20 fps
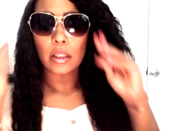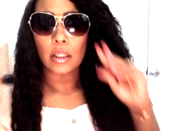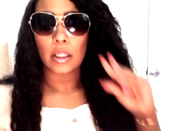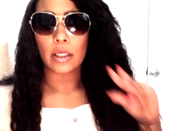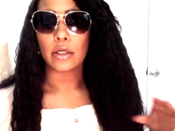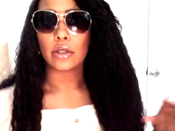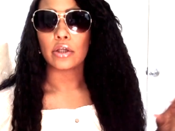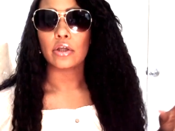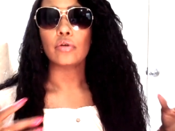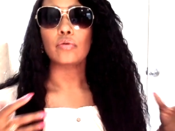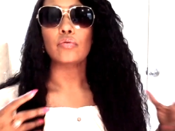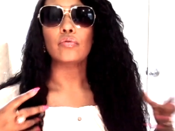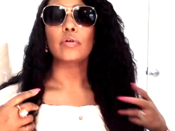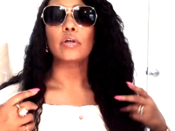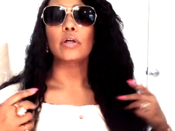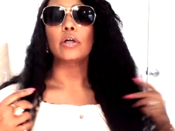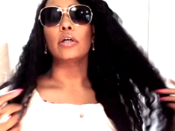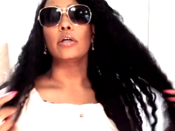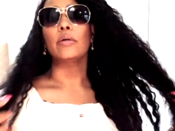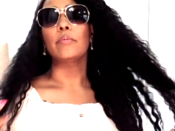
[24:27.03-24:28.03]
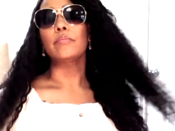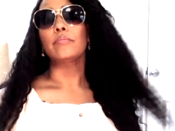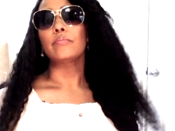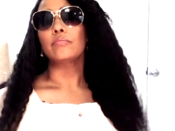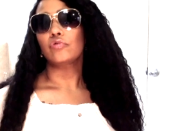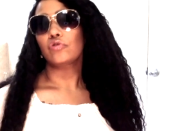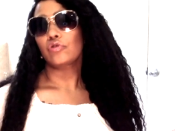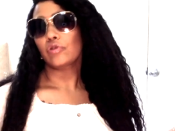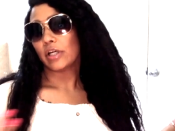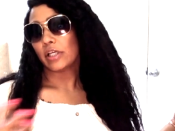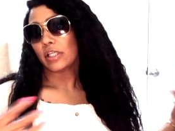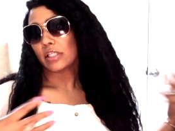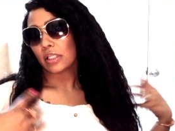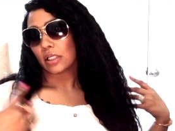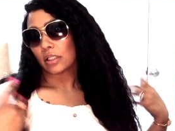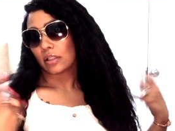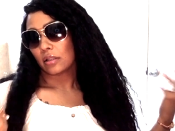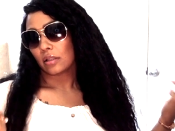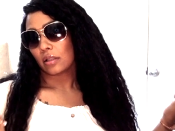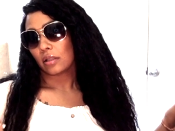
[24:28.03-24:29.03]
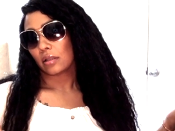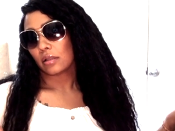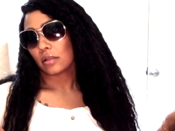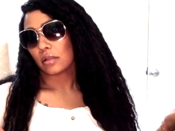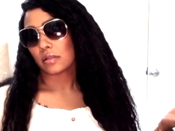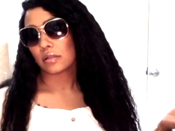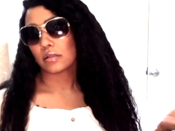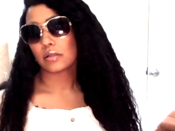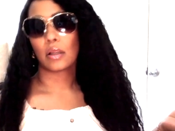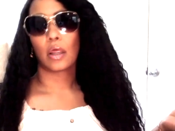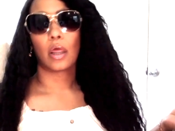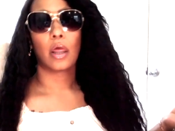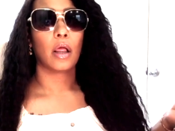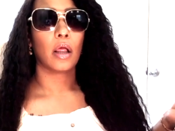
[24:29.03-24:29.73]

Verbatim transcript: like a cute um, dress like this.